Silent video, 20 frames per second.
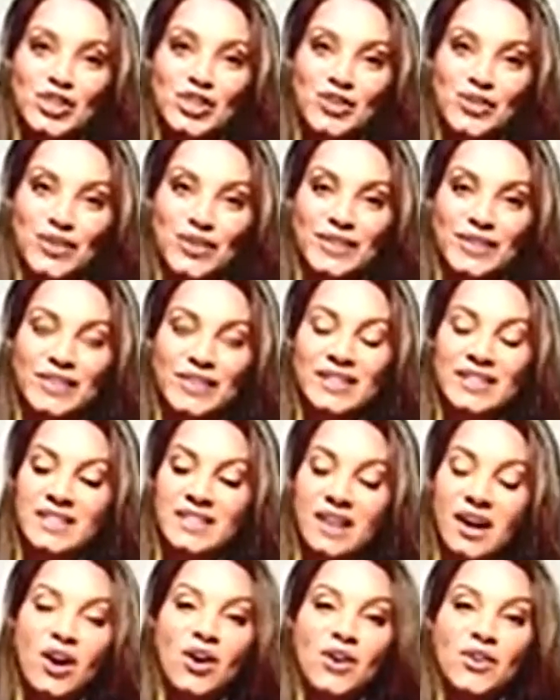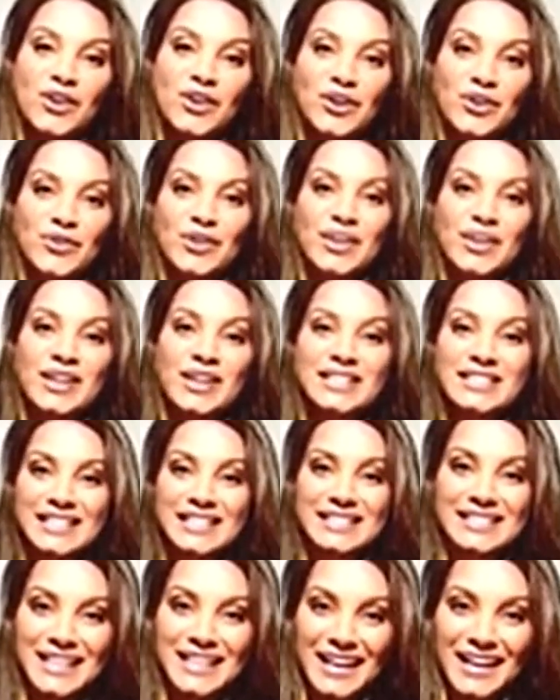children, that's Arya, Reese,
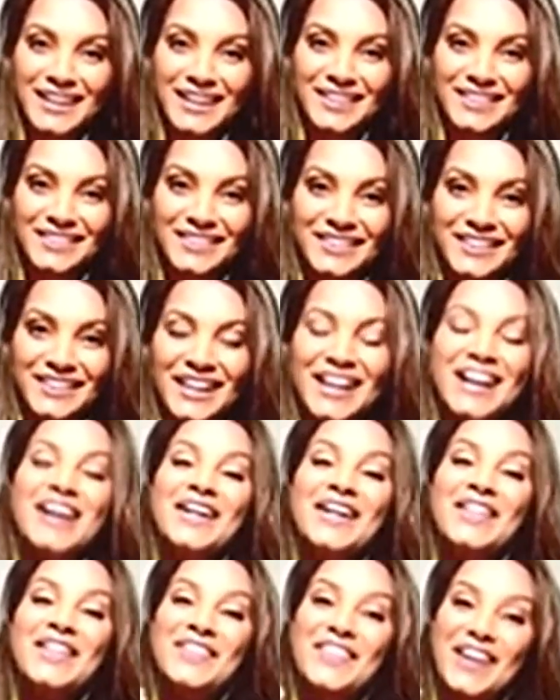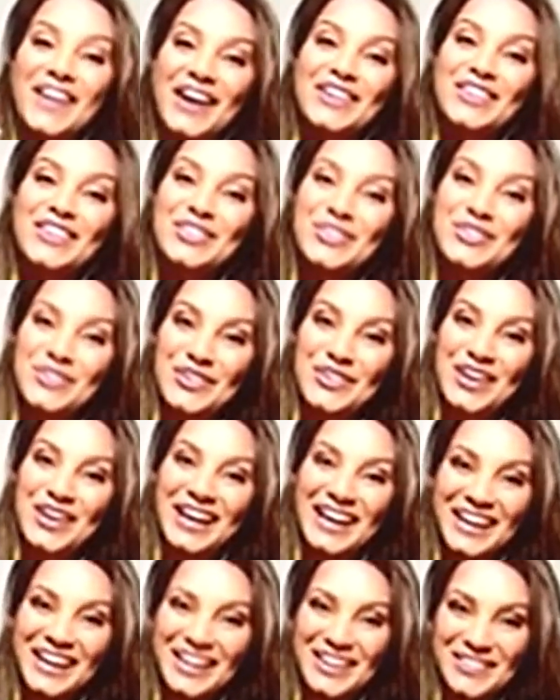and Taylor, their
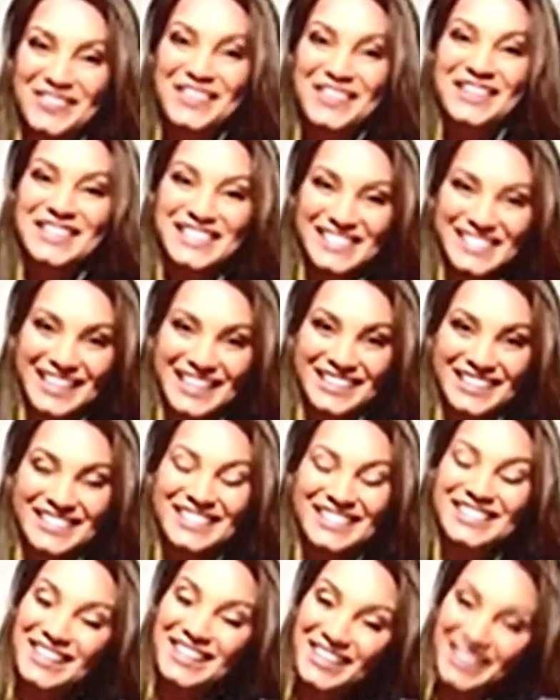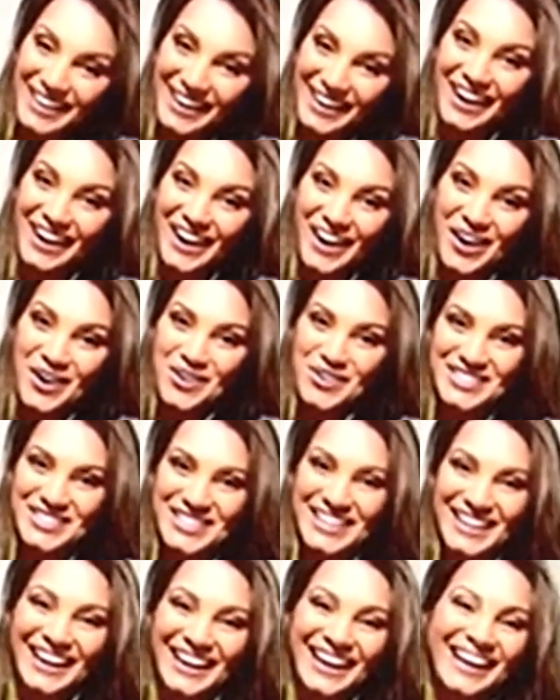3 first letters are
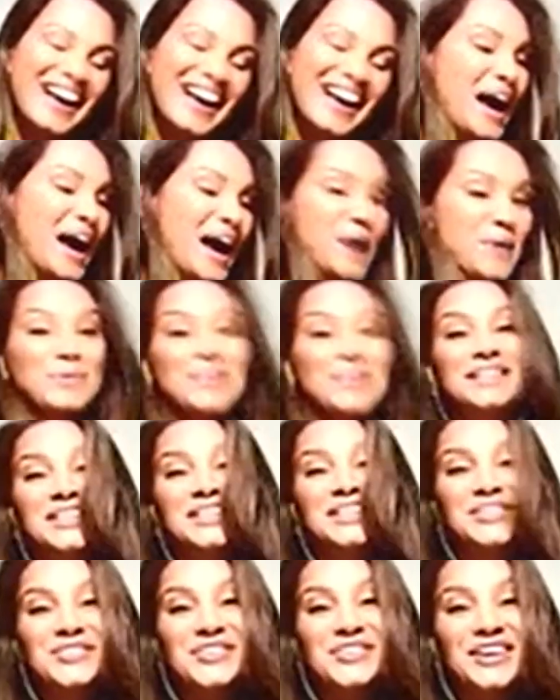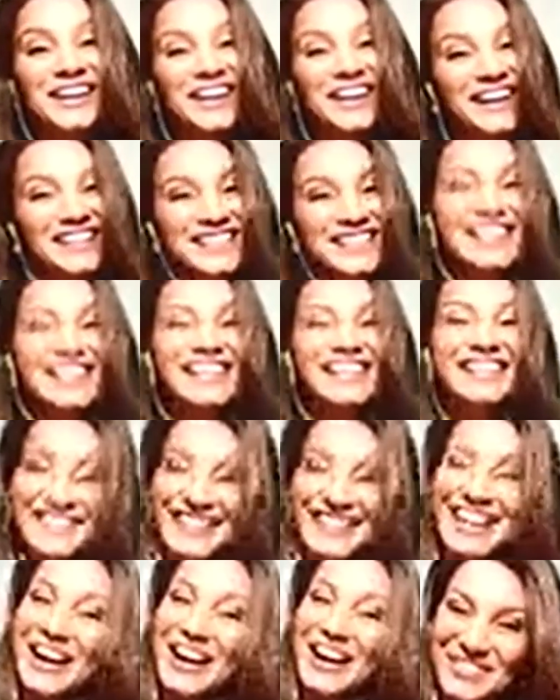ART, and we didn't realize it
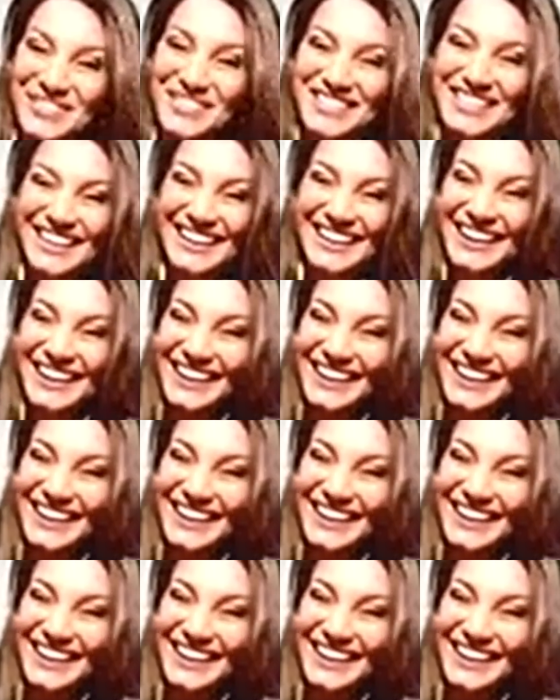till after.